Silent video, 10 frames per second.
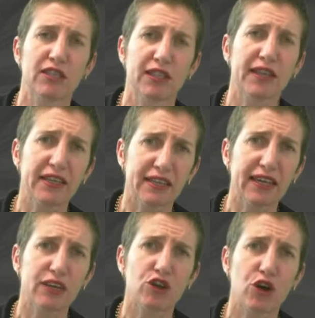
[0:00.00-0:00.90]
So they
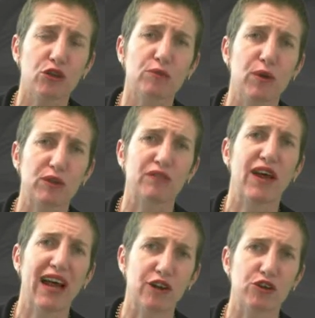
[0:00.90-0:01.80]
need a total deposit of
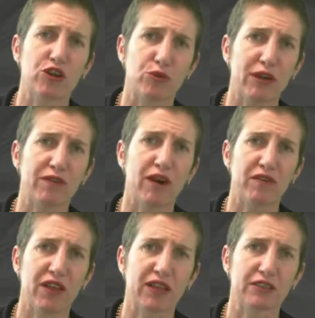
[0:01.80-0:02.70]

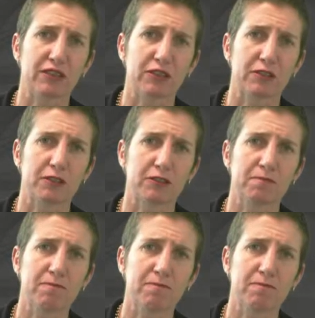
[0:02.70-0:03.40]
$125,000.